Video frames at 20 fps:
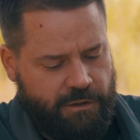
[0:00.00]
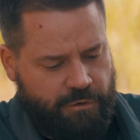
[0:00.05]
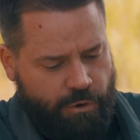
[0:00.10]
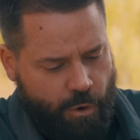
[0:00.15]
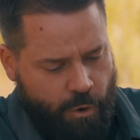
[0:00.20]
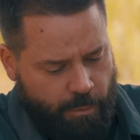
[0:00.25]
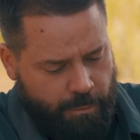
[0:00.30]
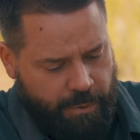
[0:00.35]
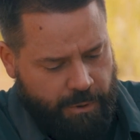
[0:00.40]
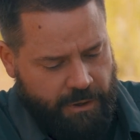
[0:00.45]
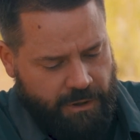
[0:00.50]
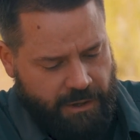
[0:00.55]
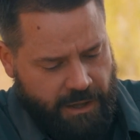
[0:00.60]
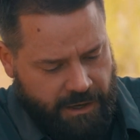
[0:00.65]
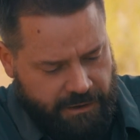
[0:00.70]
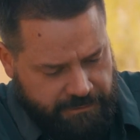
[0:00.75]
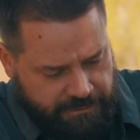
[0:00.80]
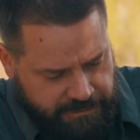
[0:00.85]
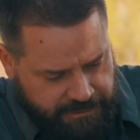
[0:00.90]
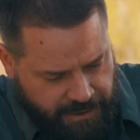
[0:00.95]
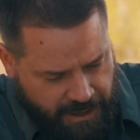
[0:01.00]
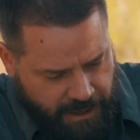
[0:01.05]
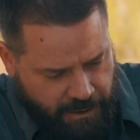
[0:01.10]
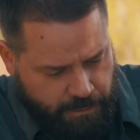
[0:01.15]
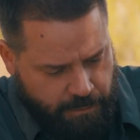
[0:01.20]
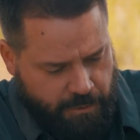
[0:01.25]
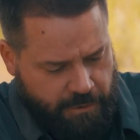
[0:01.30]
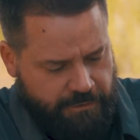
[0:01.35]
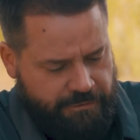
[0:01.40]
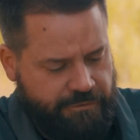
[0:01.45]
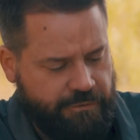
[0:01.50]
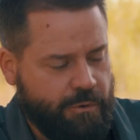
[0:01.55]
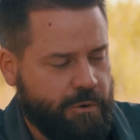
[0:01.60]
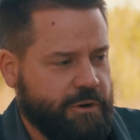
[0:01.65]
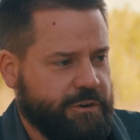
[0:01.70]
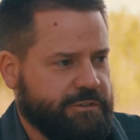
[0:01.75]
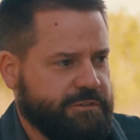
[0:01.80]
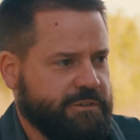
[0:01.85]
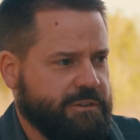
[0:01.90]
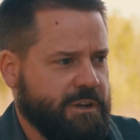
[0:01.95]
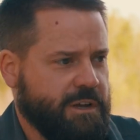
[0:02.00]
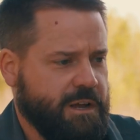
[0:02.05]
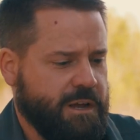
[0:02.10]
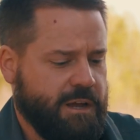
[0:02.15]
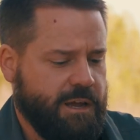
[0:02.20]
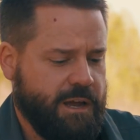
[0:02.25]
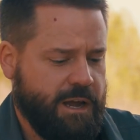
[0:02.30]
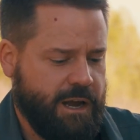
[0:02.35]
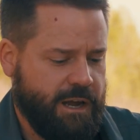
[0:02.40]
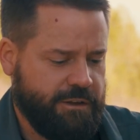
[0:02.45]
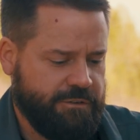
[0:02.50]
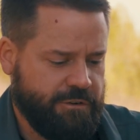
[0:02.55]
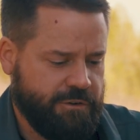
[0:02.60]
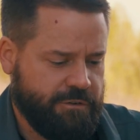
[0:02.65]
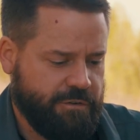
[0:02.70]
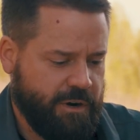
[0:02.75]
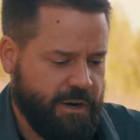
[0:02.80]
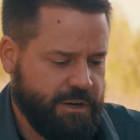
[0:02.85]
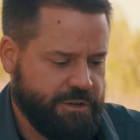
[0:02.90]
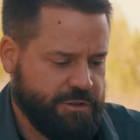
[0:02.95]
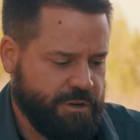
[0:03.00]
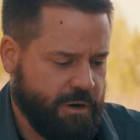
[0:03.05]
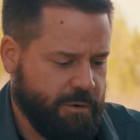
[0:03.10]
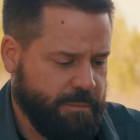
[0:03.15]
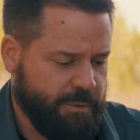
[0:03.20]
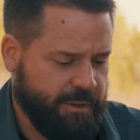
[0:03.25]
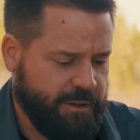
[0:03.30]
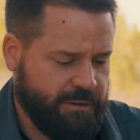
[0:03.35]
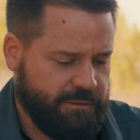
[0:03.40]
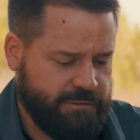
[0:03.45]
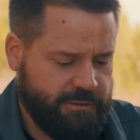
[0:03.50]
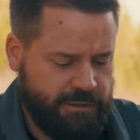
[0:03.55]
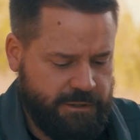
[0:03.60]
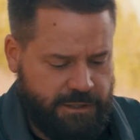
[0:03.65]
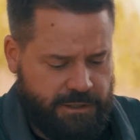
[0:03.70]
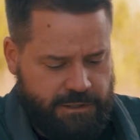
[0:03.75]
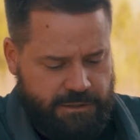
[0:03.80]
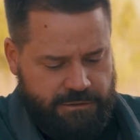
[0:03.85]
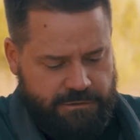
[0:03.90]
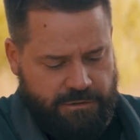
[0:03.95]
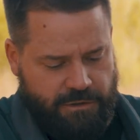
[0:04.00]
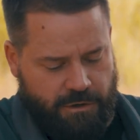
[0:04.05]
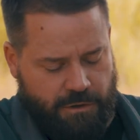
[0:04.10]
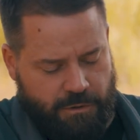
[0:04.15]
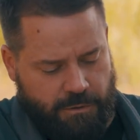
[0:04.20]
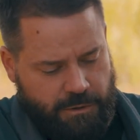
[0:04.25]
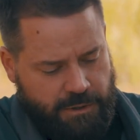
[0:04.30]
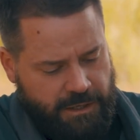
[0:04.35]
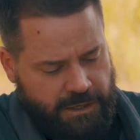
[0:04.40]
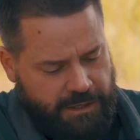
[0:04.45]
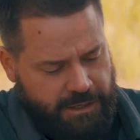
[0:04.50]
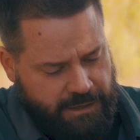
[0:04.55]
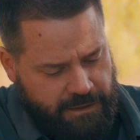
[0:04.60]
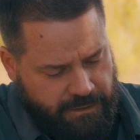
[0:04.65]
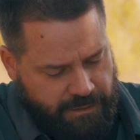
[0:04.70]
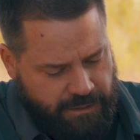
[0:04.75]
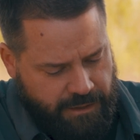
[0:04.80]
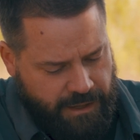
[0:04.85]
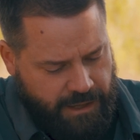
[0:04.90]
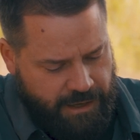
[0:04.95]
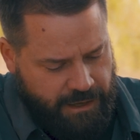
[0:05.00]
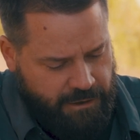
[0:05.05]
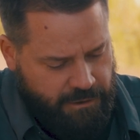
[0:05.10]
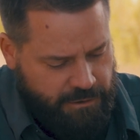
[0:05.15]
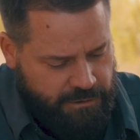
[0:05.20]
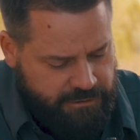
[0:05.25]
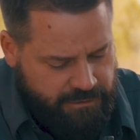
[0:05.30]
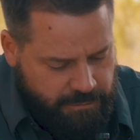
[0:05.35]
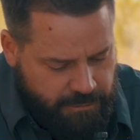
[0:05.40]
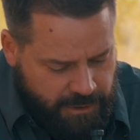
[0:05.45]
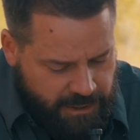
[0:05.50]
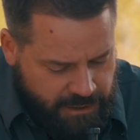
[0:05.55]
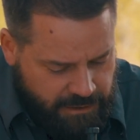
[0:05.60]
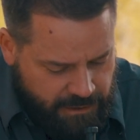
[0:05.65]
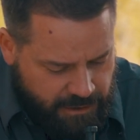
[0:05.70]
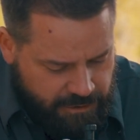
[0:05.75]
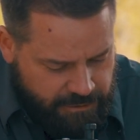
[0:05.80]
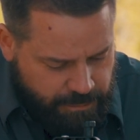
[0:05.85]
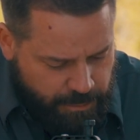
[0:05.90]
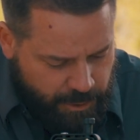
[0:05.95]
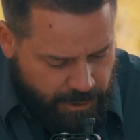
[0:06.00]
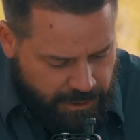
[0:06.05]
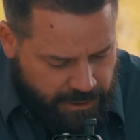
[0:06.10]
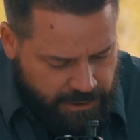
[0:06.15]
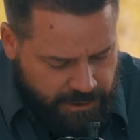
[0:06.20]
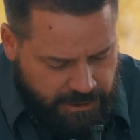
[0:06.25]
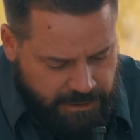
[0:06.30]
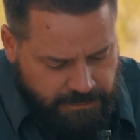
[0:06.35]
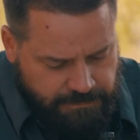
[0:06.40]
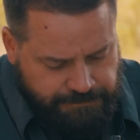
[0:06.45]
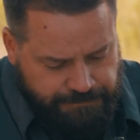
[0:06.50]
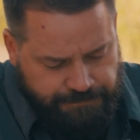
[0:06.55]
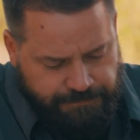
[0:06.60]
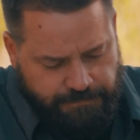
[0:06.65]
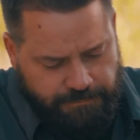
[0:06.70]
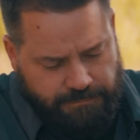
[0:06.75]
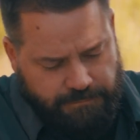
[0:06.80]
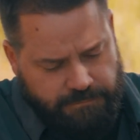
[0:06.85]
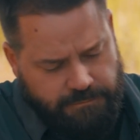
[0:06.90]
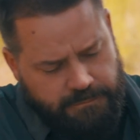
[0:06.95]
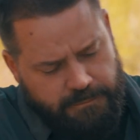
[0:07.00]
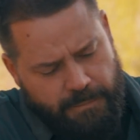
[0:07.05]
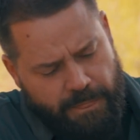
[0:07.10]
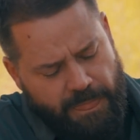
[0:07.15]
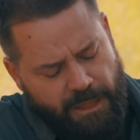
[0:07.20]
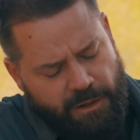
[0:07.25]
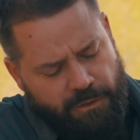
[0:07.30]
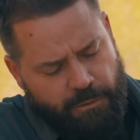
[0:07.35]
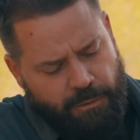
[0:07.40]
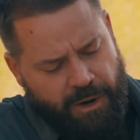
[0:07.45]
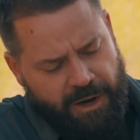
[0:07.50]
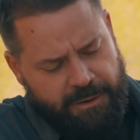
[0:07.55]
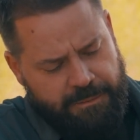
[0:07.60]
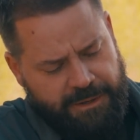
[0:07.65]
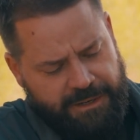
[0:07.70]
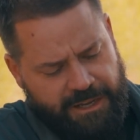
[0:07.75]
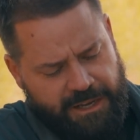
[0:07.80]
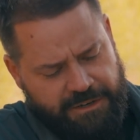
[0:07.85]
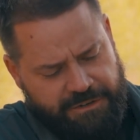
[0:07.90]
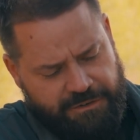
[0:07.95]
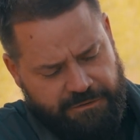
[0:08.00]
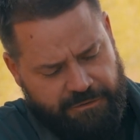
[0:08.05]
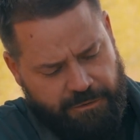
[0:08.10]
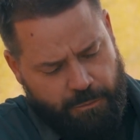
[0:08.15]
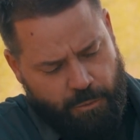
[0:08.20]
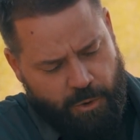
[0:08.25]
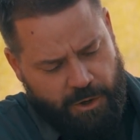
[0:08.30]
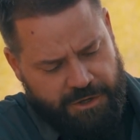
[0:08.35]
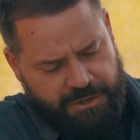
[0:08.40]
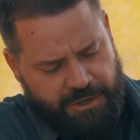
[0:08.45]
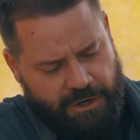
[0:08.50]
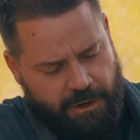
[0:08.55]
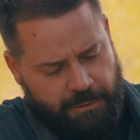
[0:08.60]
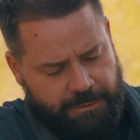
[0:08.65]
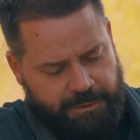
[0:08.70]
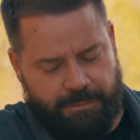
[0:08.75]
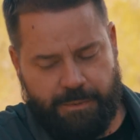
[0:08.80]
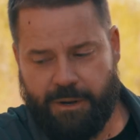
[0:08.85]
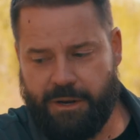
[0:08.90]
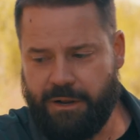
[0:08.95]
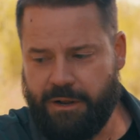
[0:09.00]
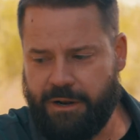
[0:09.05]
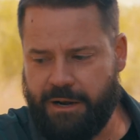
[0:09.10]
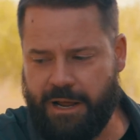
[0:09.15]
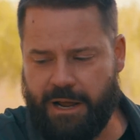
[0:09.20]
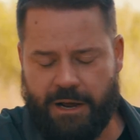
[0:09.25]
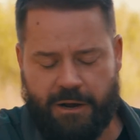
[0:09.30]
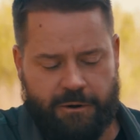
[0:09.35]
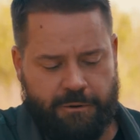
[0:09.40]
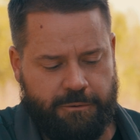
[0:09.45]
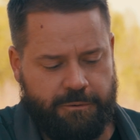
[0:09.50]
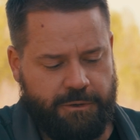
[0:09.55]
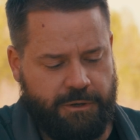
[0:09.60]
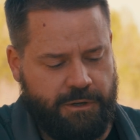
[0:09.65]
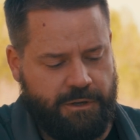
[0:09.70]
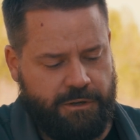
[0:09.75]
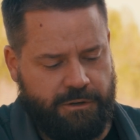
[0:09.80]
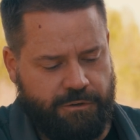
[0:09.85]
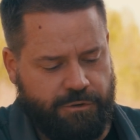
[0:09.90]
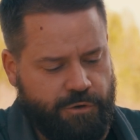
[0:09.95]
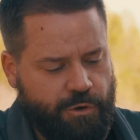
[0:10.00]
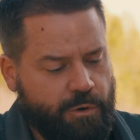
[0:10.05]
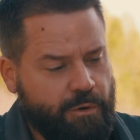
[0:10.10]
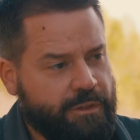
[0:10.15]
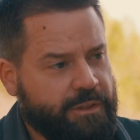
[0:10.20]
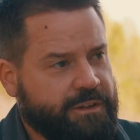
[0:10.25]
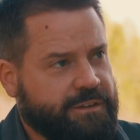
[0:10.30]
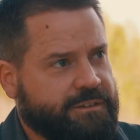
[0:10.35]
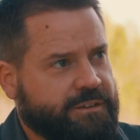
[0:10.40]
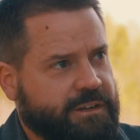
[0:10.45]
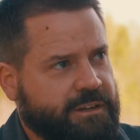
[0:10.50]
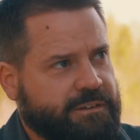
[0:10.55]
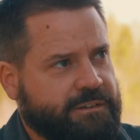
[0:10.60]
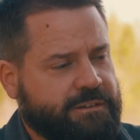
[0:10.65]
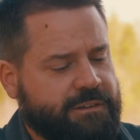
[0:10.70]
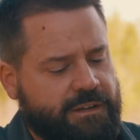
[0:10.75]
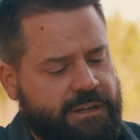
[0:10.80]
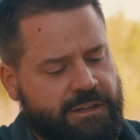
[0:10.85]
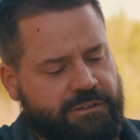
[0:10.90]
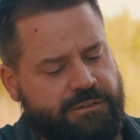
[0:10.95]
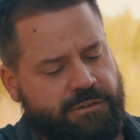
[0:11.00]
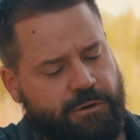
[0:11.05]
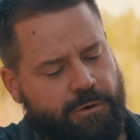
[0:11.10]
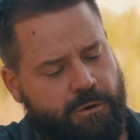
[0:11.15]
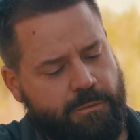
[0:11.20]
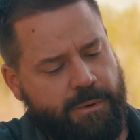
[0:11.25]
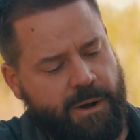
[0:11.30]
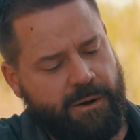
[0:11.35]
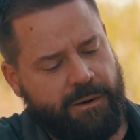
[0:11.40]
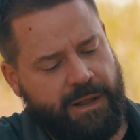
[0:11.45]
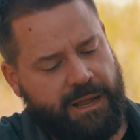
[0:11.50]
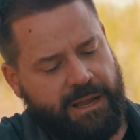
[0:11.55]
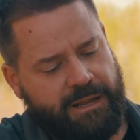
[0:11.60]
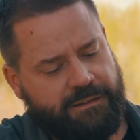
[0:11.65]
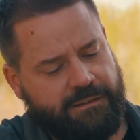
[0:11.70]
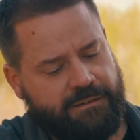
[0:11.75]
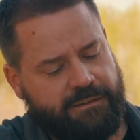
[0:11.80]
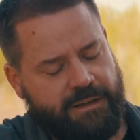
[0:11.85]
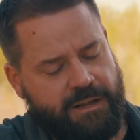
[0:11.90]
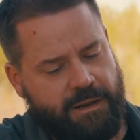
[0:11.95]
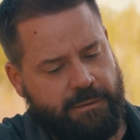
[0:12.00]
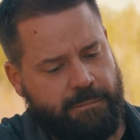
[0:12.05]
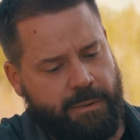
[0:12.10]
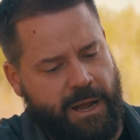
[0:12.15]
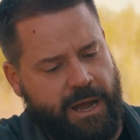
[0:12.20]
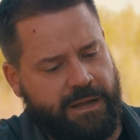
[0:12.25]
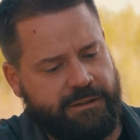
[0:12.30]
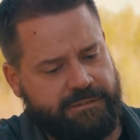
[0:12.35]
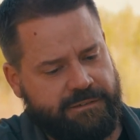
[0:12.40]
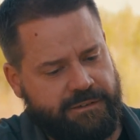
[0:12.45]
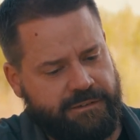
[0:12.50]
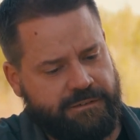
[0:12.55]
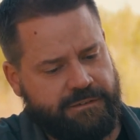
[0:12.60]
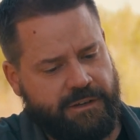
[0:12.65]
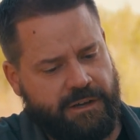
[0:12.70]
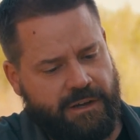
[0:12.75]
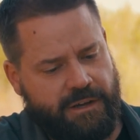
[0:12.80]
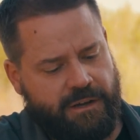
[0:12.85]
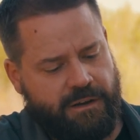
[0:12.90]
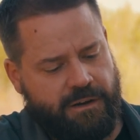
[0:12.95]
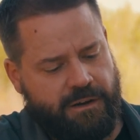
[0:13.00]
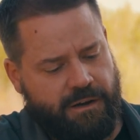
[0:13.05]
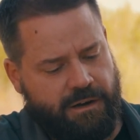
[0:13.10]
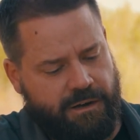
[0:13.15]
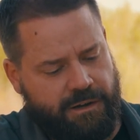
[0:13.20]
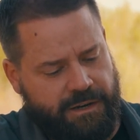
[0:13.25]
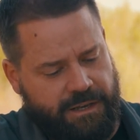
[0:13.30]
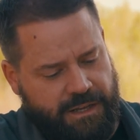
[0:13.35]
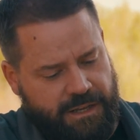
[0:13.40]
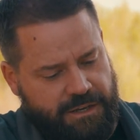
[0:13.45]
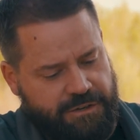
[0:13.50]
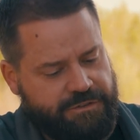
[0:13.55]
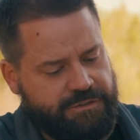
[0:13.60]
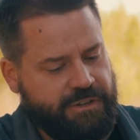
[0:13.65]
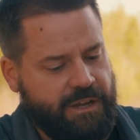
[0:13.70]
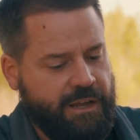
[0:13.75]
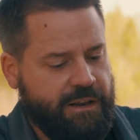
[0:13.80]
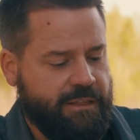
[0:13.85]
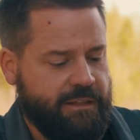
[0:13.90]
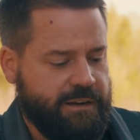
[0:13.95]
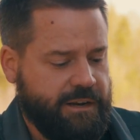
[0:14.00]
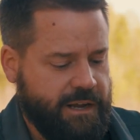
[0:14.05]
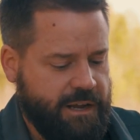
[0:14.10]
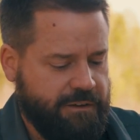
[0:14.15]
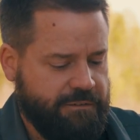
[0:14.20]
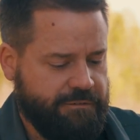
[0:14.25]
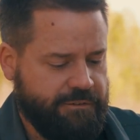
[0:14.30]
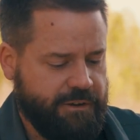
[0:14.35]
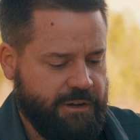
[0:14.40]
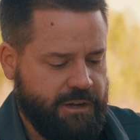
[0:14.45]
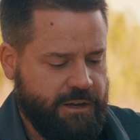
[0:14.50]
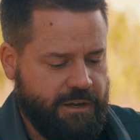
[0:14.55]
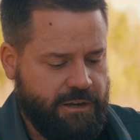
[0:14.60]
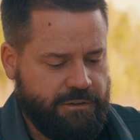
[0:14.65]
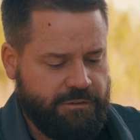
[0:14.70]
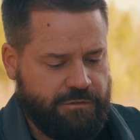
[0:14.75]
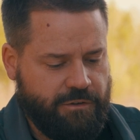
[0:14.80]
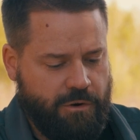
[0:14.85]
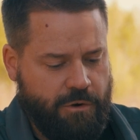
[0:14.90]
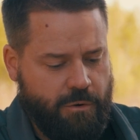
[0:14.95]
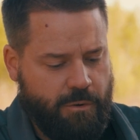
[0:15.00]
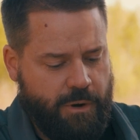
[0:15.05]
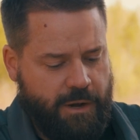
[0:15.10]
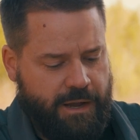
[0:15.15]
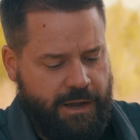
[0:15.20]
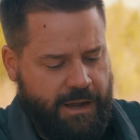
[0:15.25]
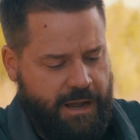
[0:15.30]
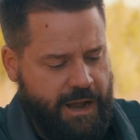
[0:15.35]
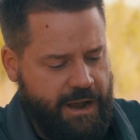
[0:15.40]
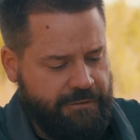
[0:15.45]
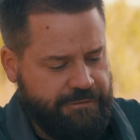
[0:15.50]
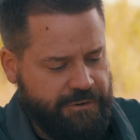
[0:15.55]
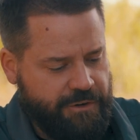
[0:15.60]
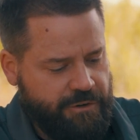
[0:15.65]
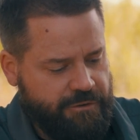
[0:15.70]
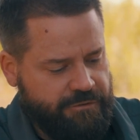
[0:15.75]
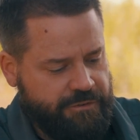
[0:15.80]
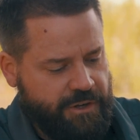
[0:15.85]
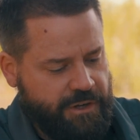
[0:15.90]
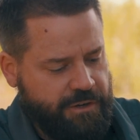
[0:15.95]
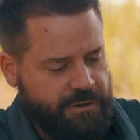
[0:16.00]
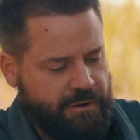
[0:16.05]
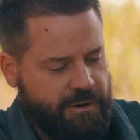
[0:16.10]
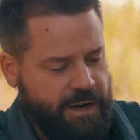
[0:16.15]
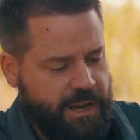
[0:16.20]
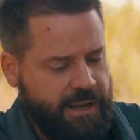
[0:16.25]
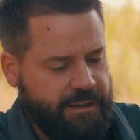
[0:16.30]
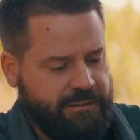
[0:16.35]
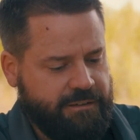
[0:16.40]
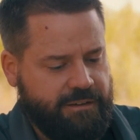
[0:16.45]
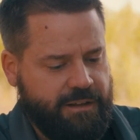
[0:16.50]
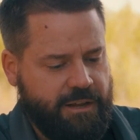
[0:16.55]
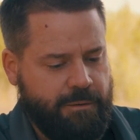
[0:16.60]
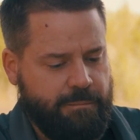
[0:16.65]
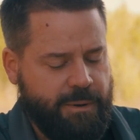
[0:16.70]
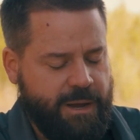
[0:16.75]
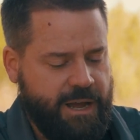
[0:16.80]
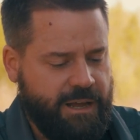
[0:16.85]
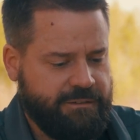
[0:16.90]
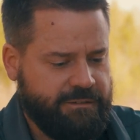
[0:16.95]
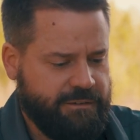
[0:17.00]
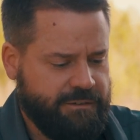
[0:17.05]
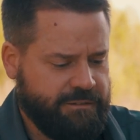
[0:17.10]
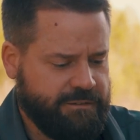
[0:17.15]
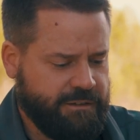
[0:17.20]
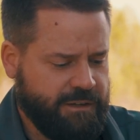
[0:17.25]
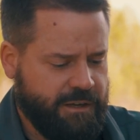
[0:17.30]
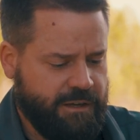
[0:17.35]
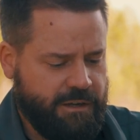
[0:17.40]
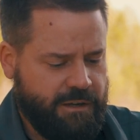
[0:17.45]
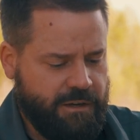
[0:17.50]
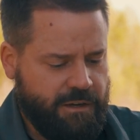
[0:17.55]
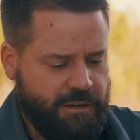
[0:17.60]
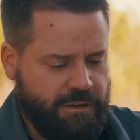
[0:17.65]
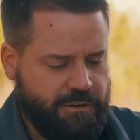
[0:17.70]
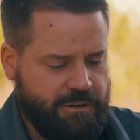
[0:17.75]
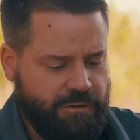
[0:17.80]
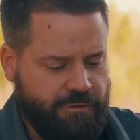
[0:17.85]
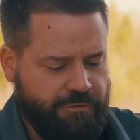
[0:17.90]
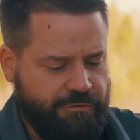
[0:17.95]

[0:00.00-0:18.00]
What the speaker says: don't put a lot of downward force as you're trying to sharpen this. So the angle to me looks pretty good. The recommendation from WorkSharp, depending on how dull this is to do about 8 to 10 passes on each side of the knife. So after you've done your 8 to 10 passes, to